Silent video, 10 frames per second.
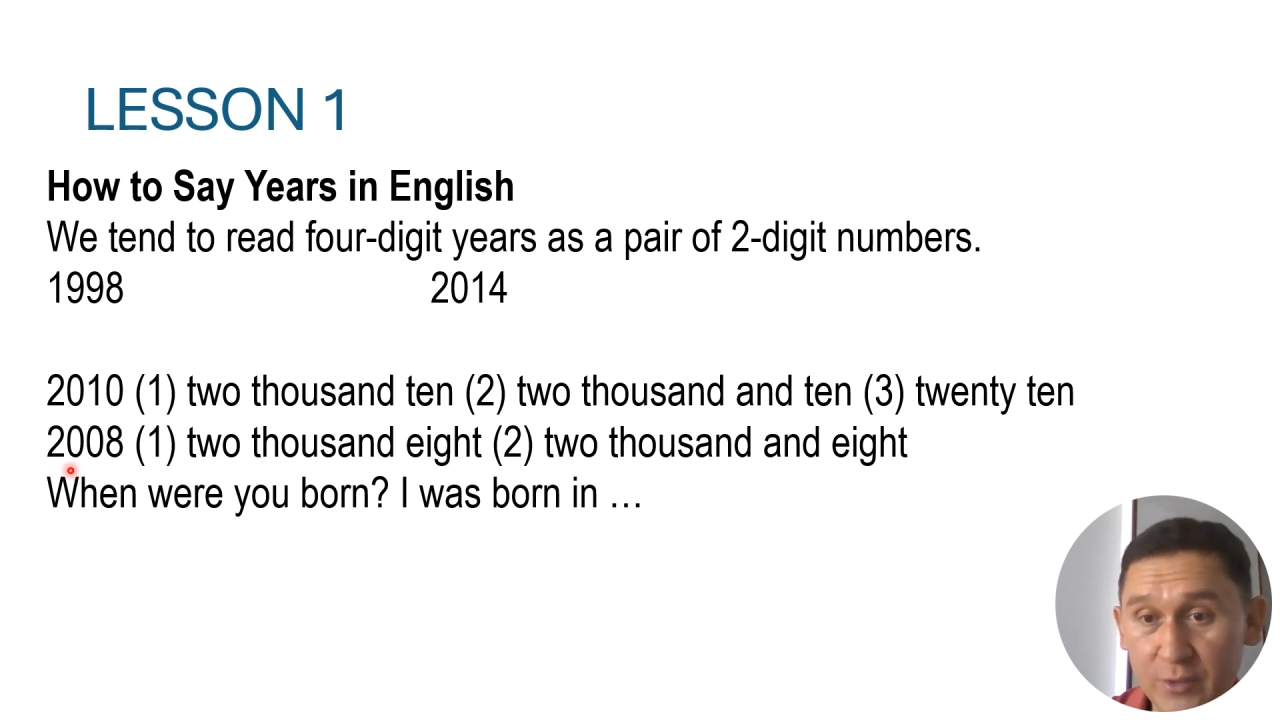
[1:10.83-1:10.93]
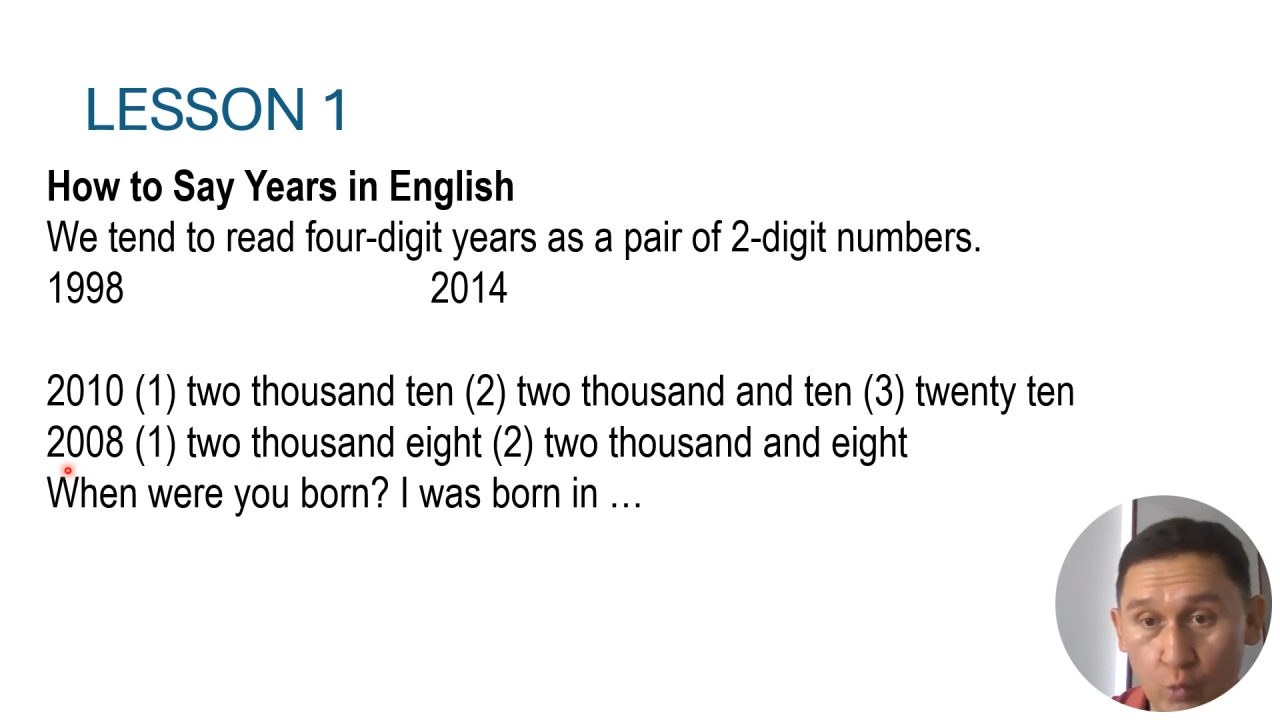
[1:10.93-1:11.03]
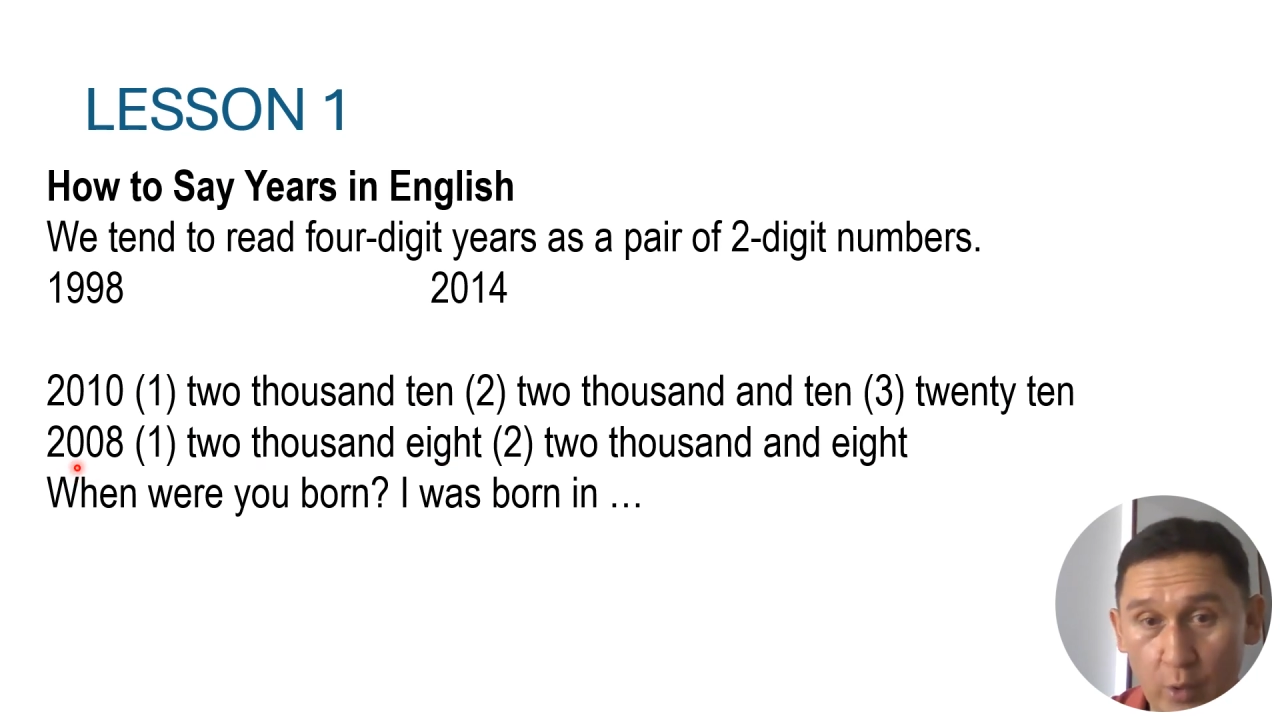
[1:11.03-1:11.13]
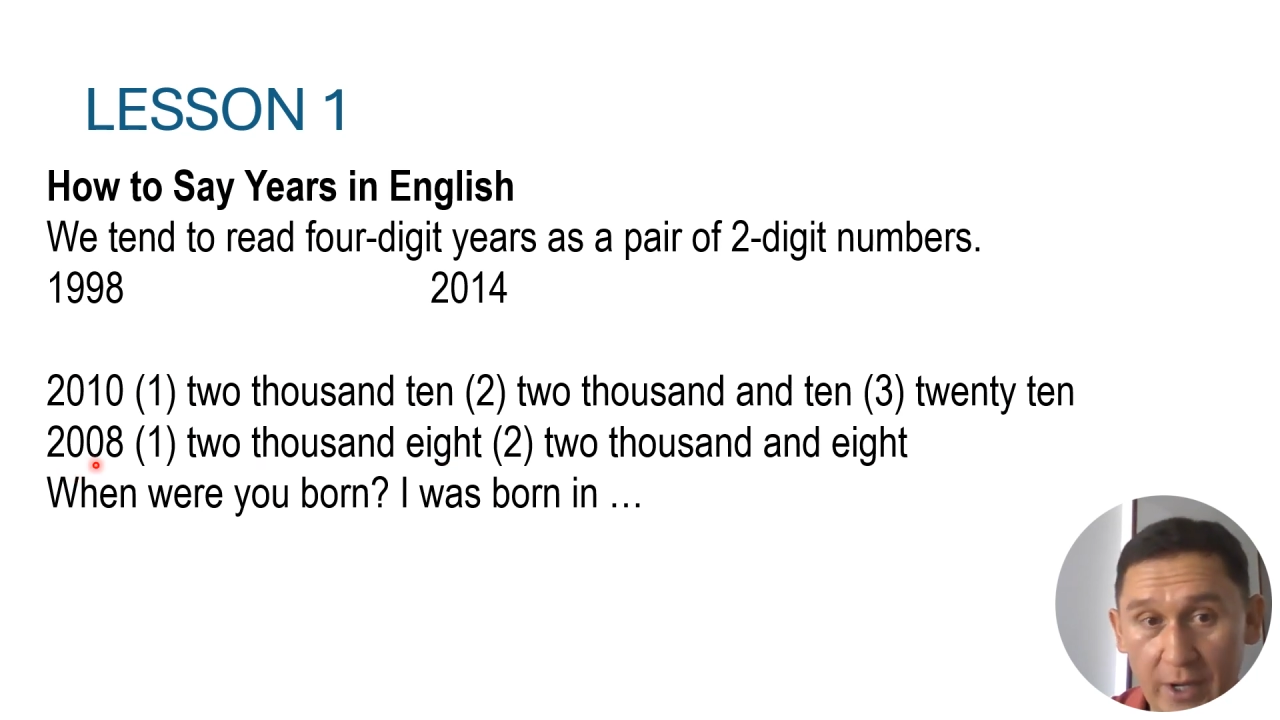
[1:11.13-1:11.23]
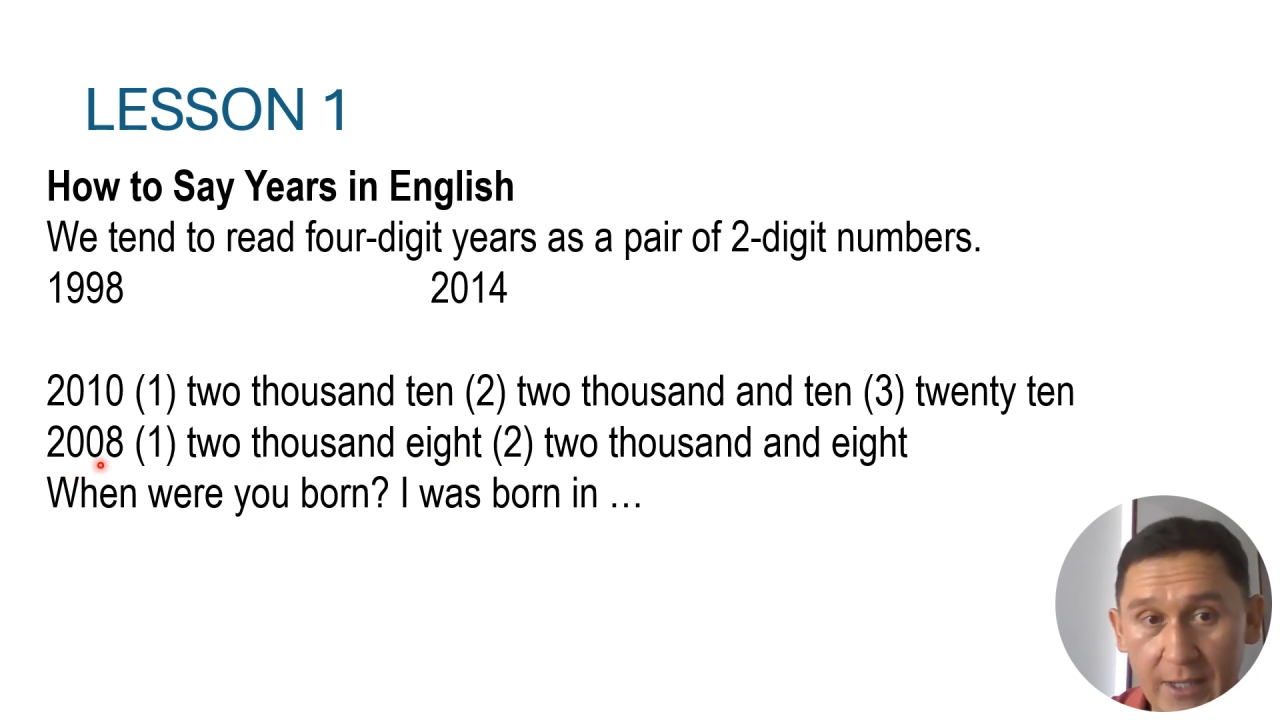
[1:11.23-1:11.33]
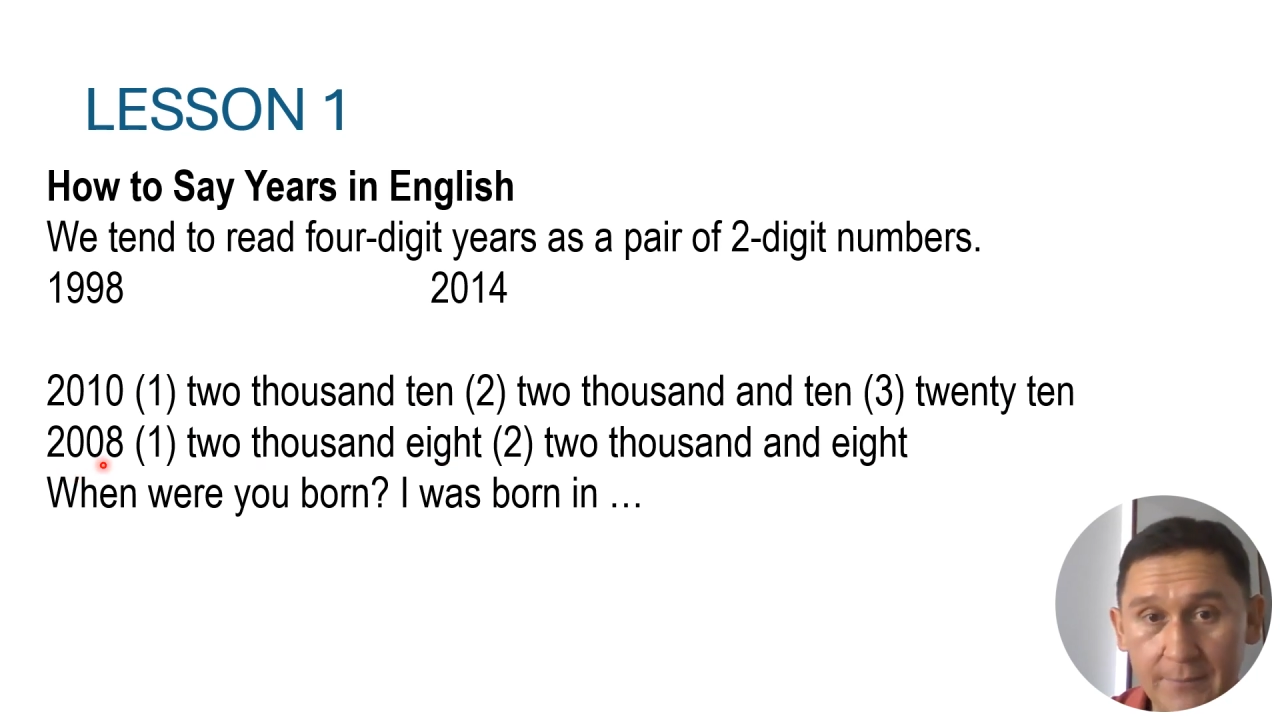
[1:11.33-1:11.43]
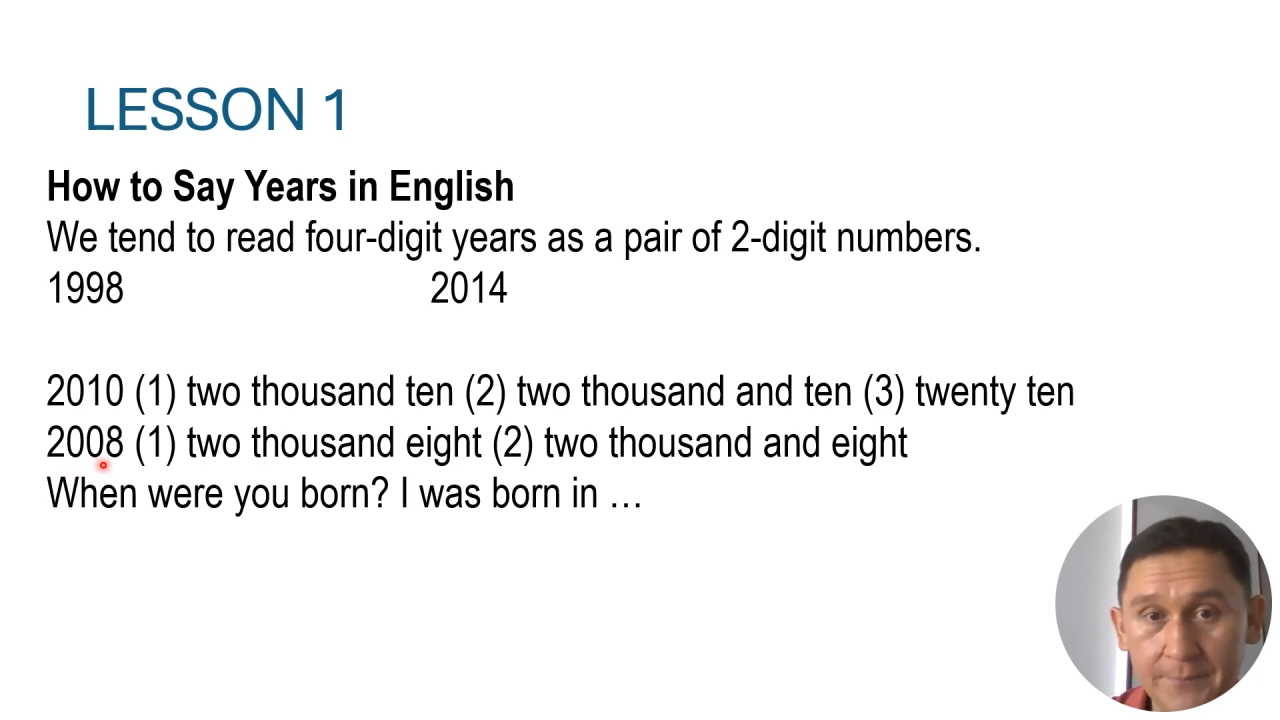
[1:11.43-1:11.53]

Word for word: way.